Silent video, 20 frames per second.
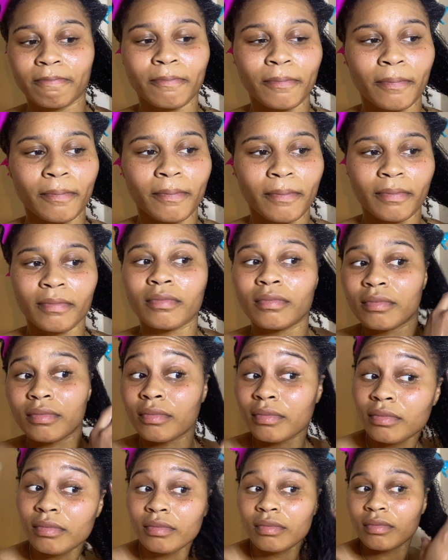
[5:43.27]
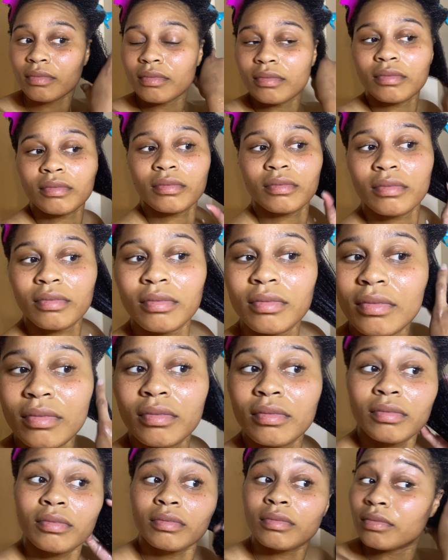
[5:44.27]
the product in, rubbing it on my
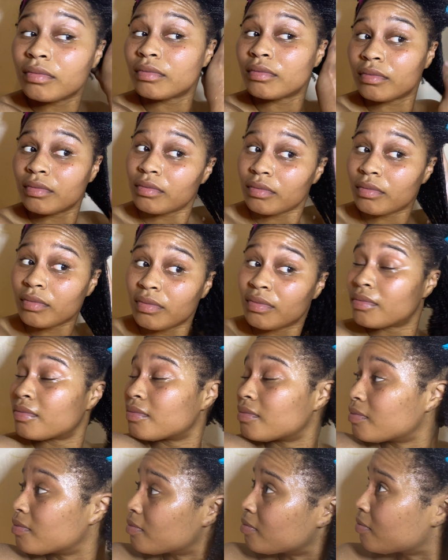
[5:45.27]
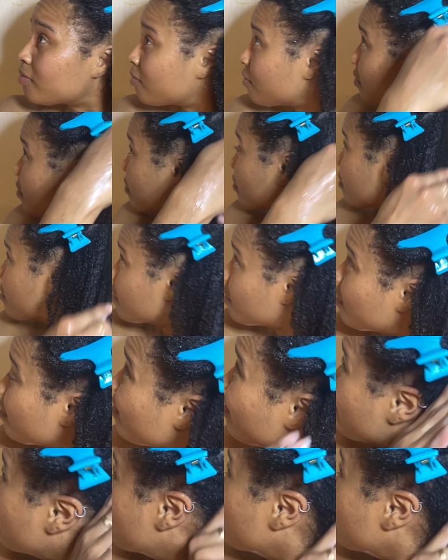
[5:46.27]
ends. And you're going to see